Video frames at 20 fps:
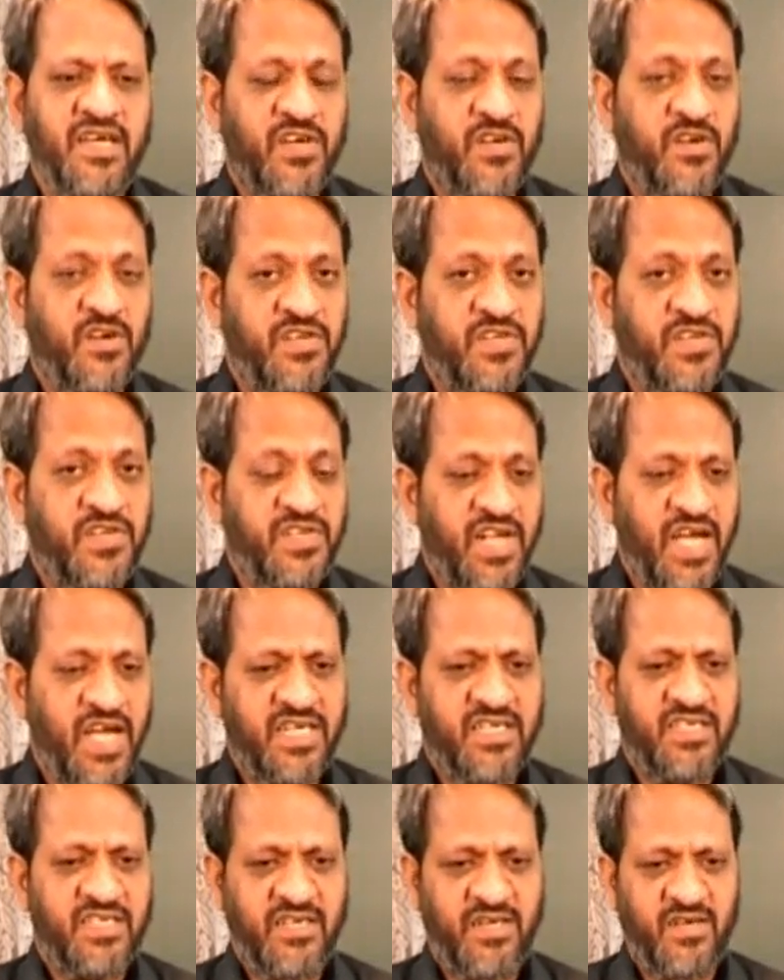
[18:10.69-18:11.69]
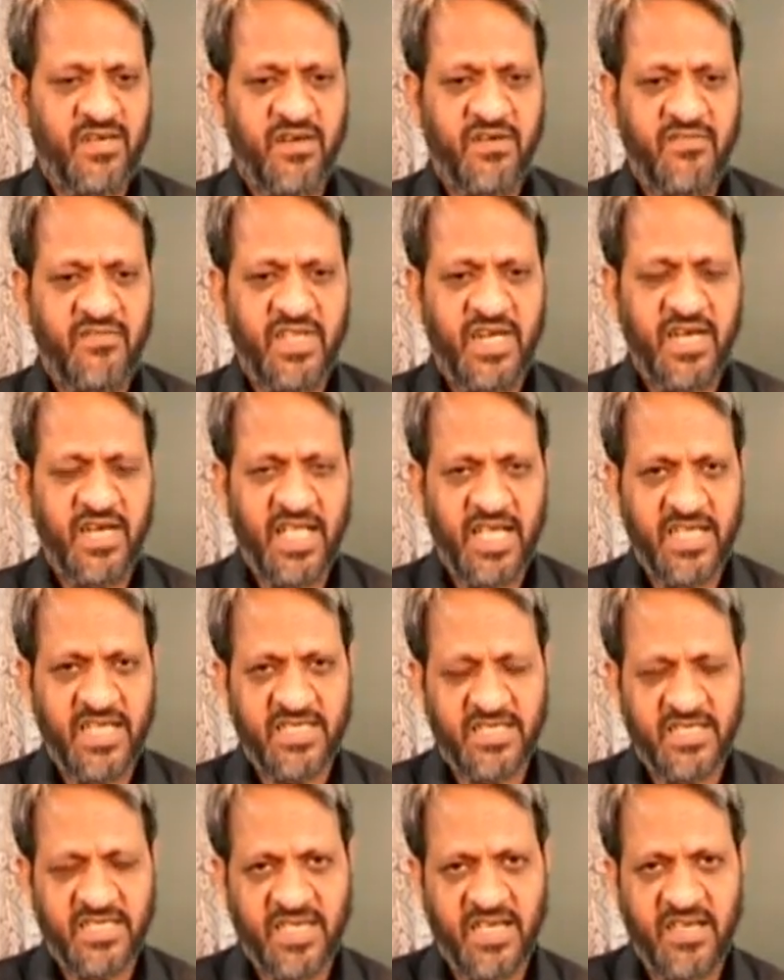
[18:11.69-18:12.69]
contraction of the
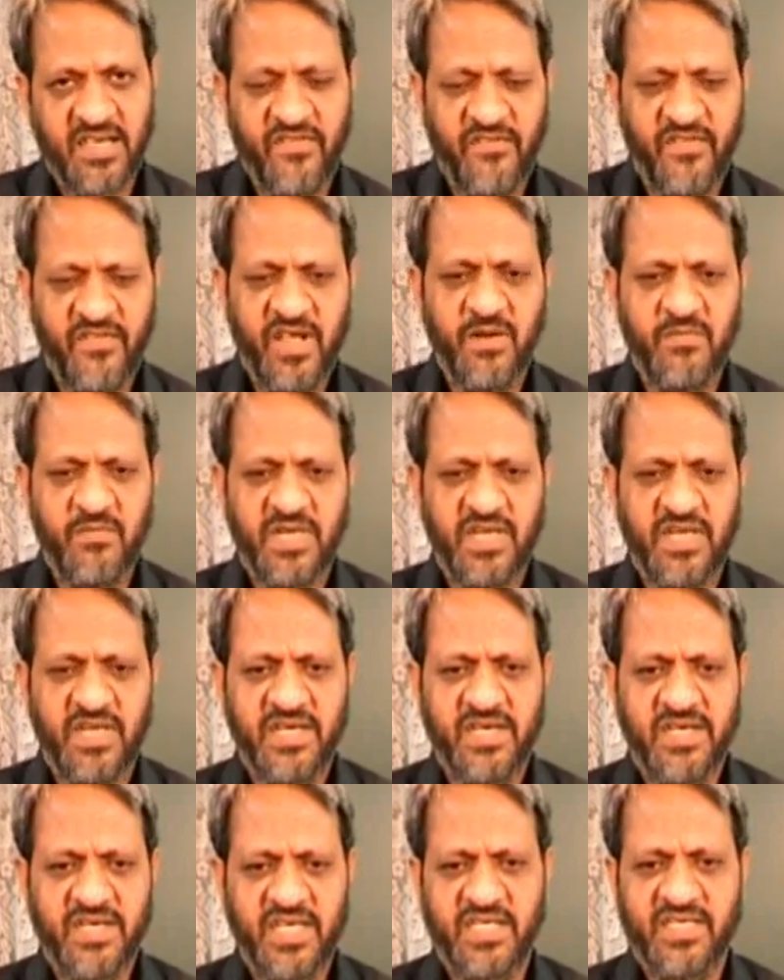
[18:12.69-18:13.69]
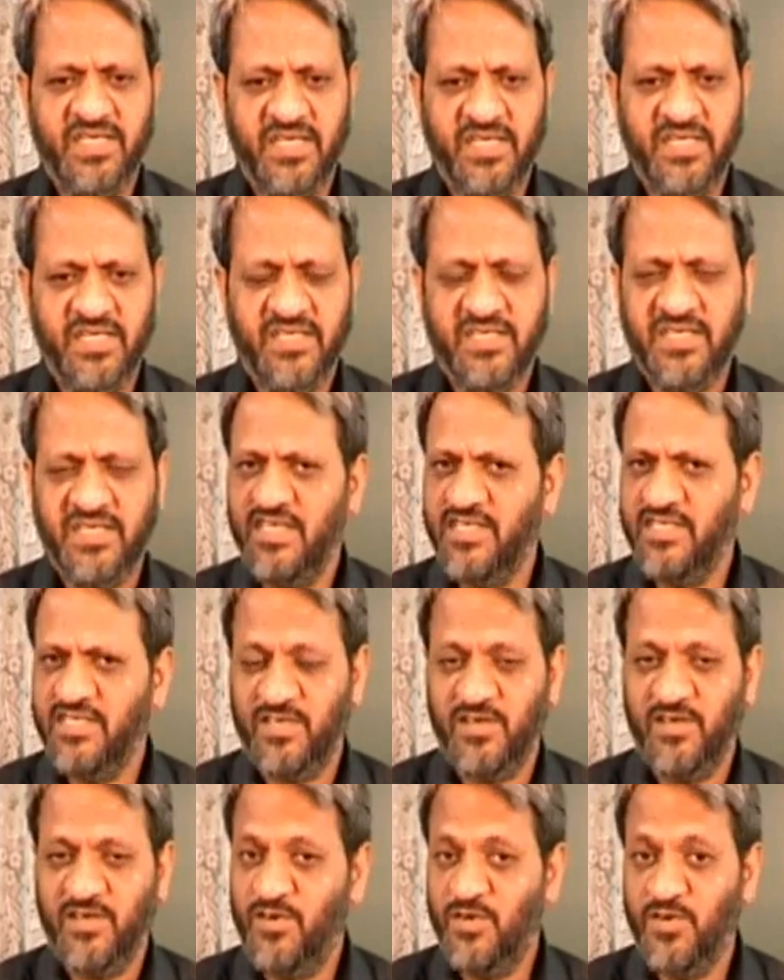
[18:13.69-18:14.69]
lens film distance is
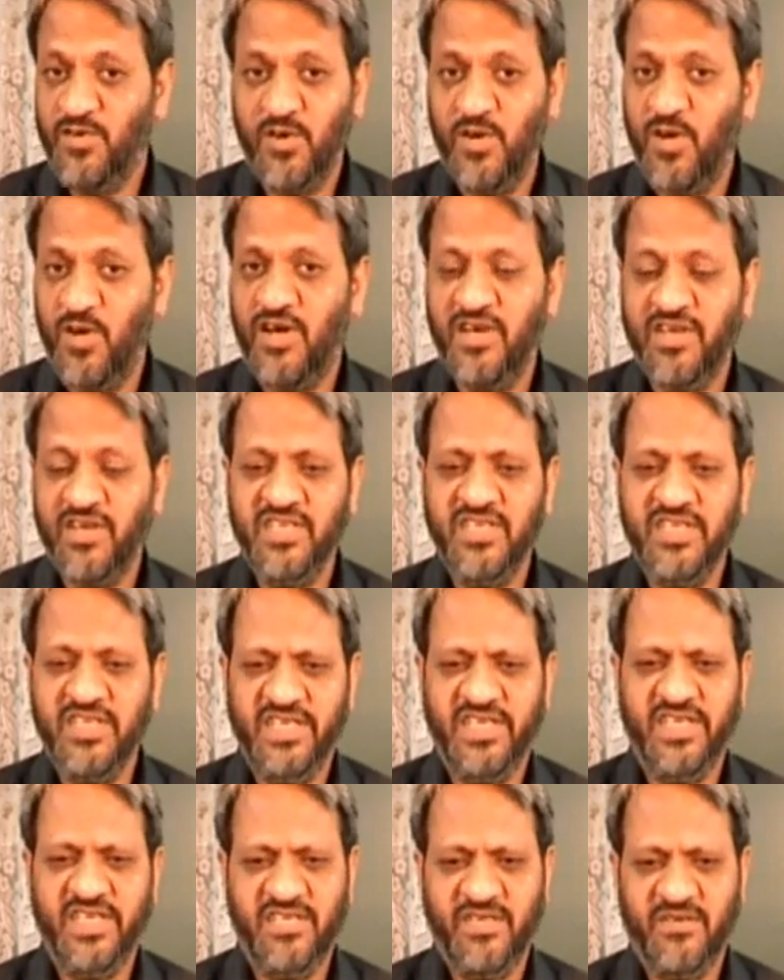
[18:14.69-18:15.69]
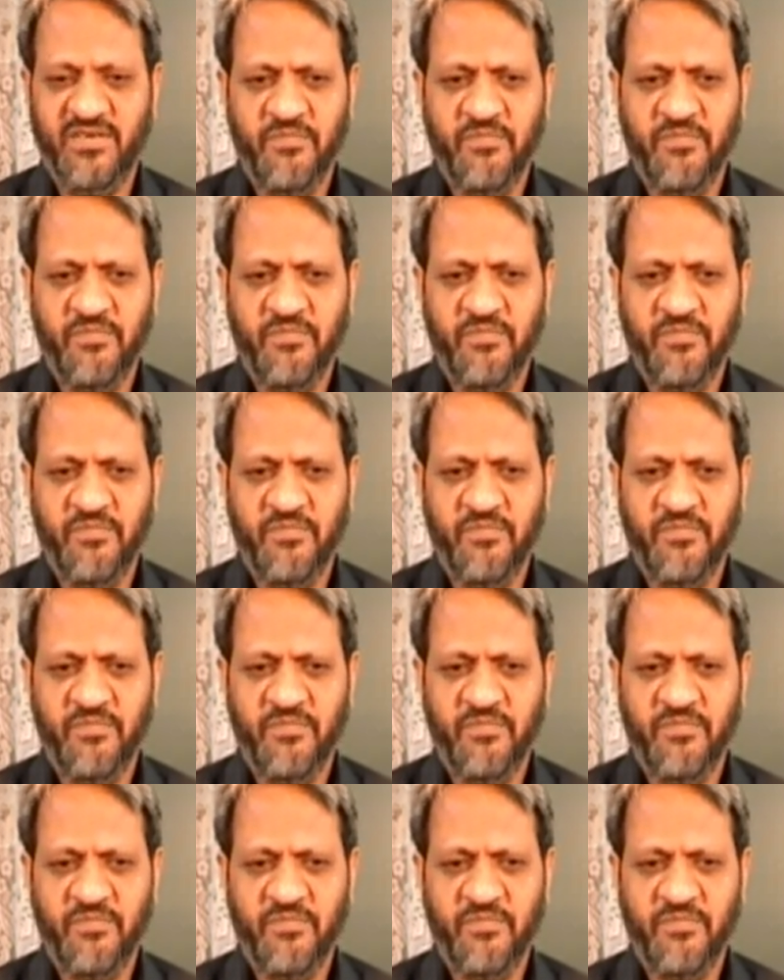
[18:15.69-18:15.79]
no longer needed.